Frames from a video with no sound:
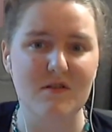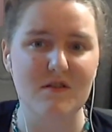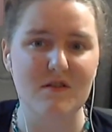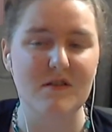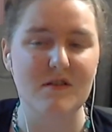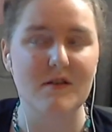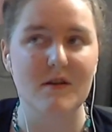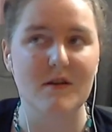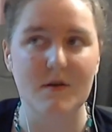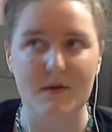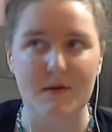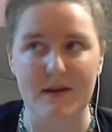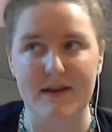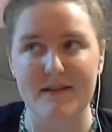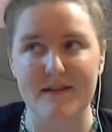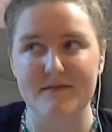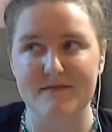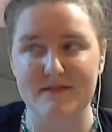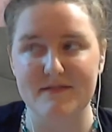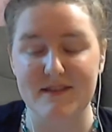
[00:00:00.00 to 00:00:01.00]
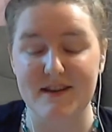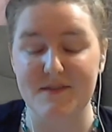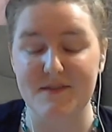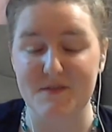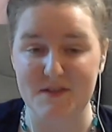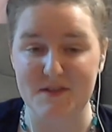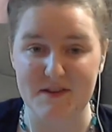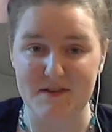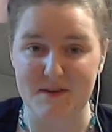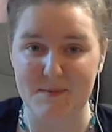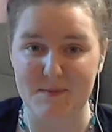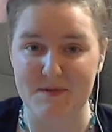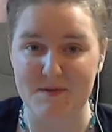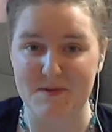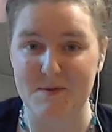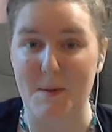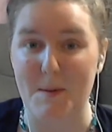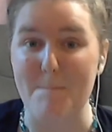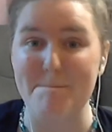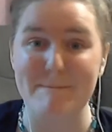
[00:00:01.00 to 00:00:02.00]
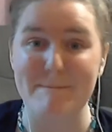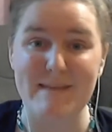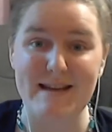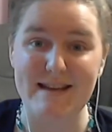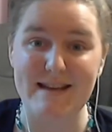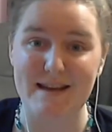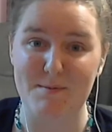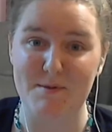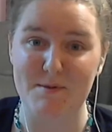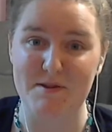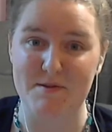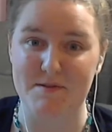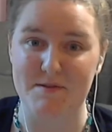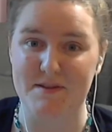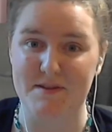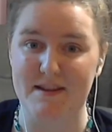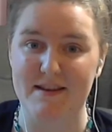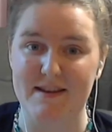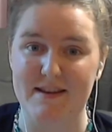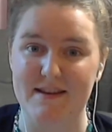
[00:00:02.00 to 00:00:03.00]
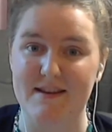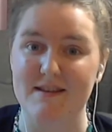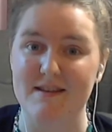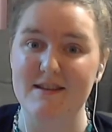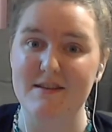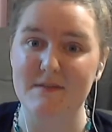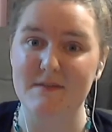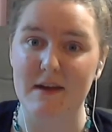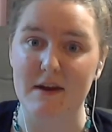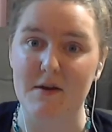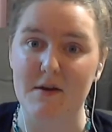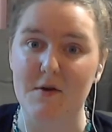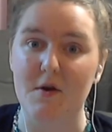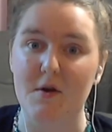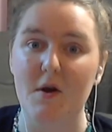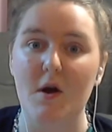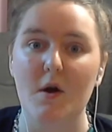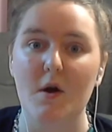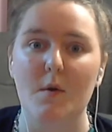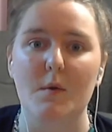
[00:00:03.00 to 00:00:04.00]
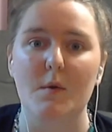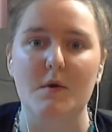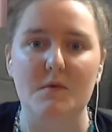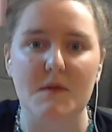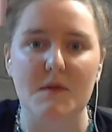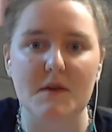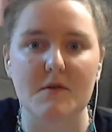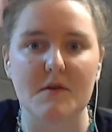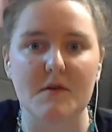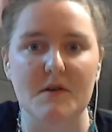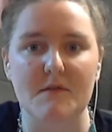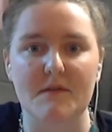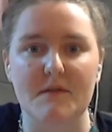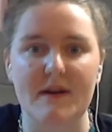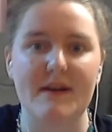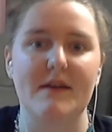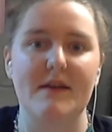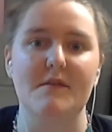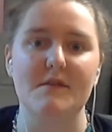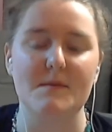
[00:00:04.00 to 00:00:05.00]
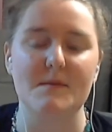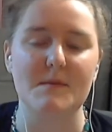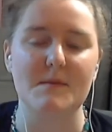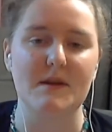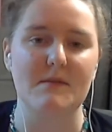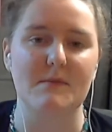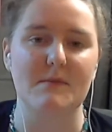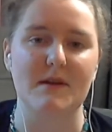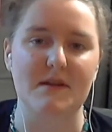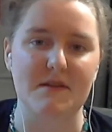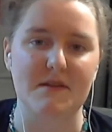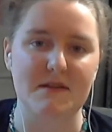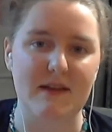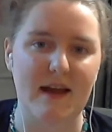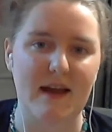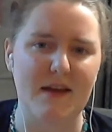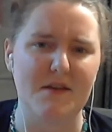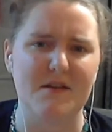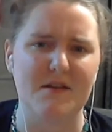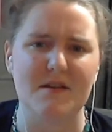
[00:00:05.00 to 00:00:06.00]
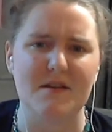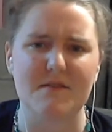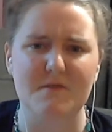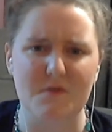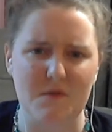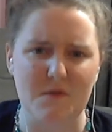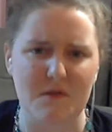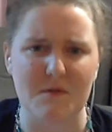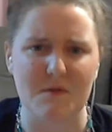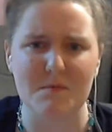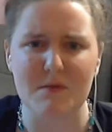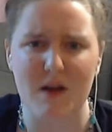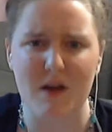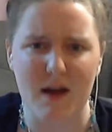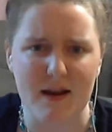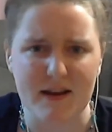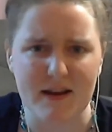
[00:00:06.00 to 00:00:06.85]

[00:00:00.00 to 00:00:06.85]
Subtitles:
okay, not every single episode, many episodes end in a cliffhanger where you think you're going to find out something about his dad. It's going to further the plot.